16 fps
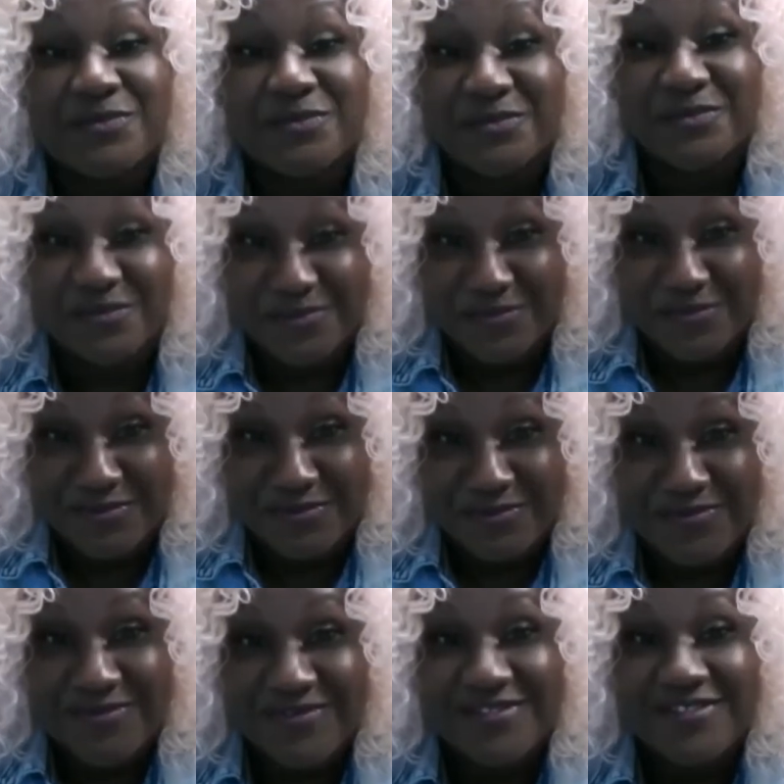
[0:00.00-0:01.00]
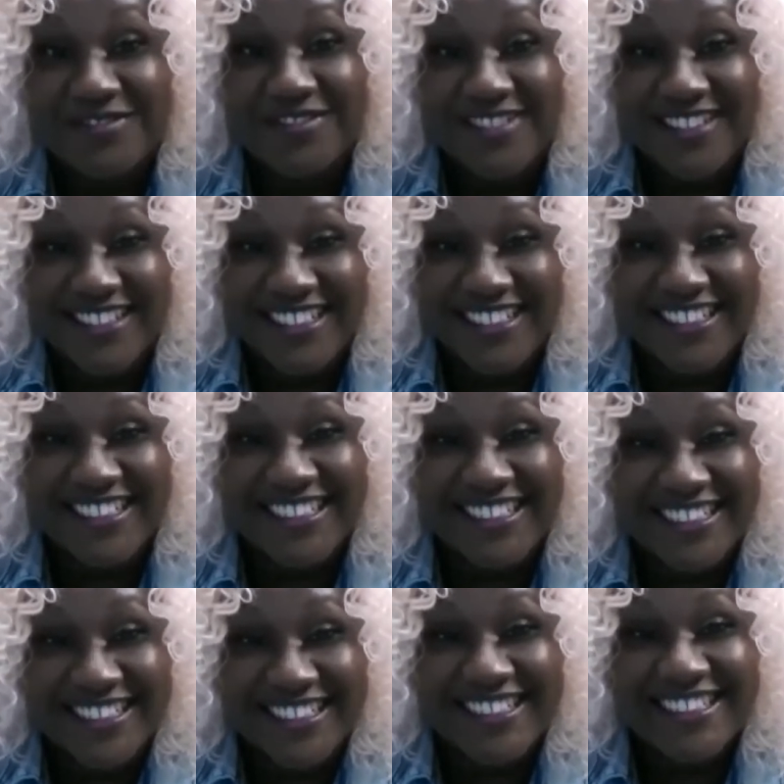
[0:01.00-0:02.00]

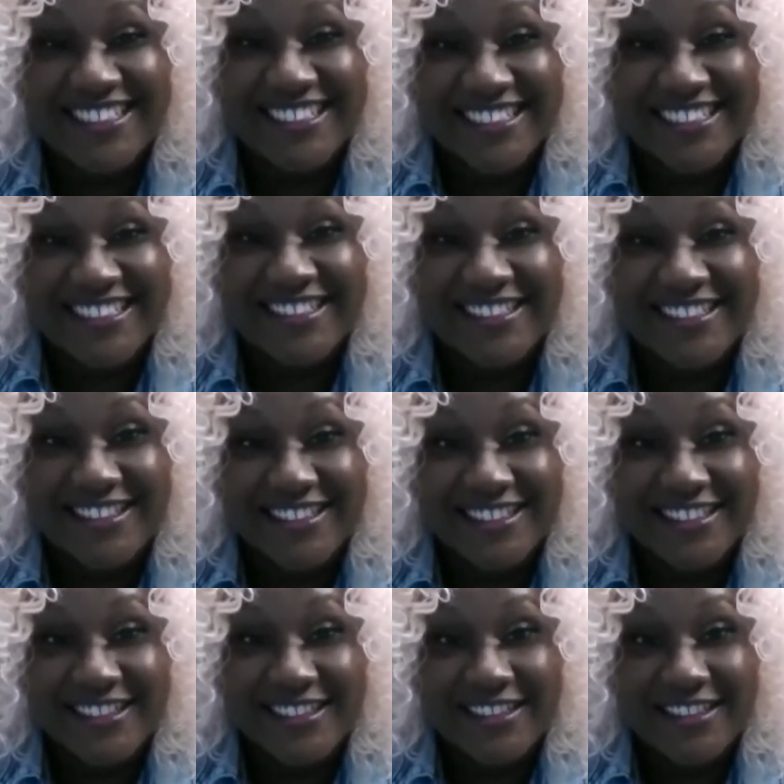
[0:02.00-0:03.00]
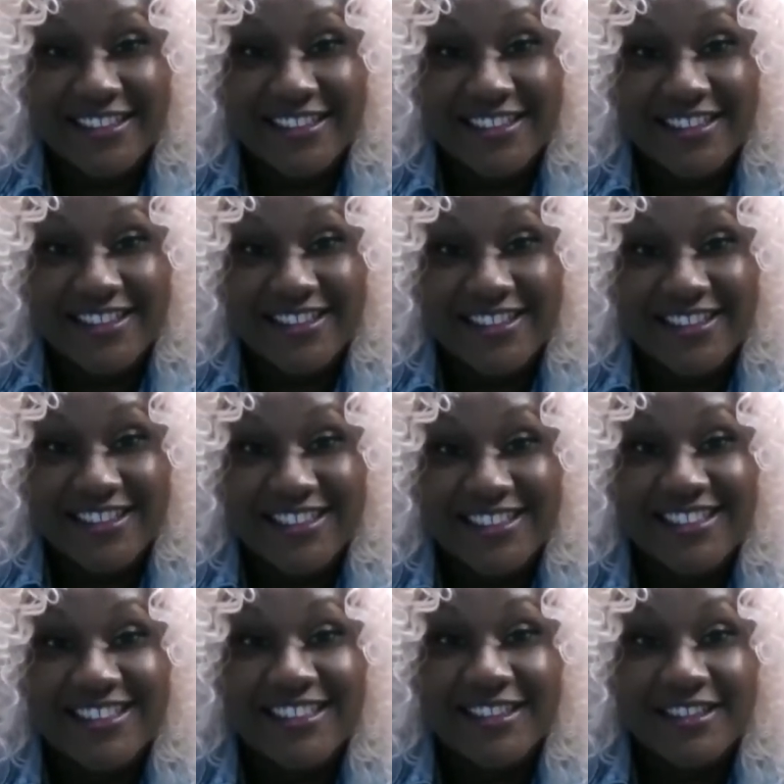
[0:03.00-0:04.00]

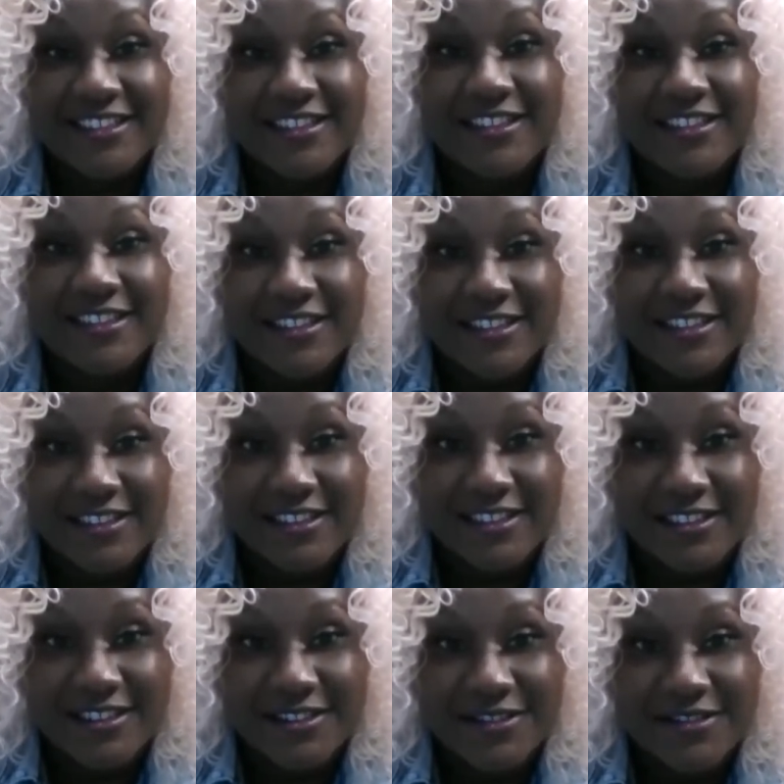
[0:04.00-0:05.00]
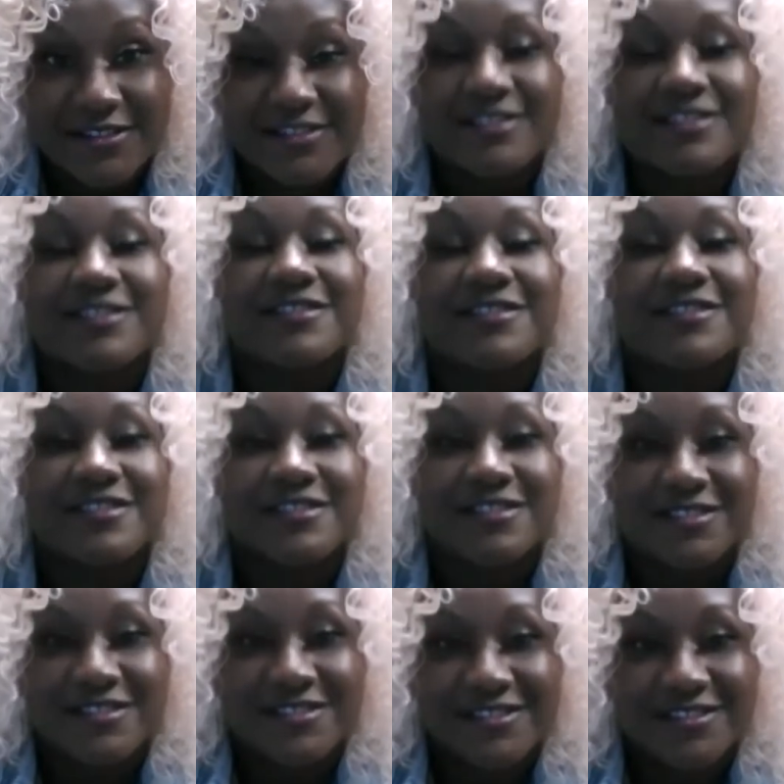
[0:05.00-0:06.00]

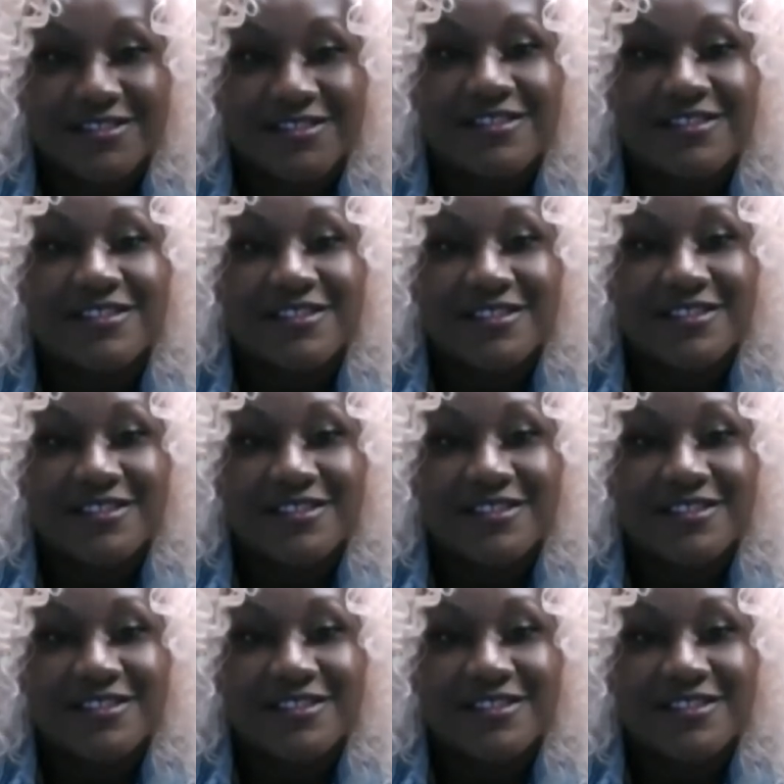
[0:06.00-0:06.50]
The person shown says nothing.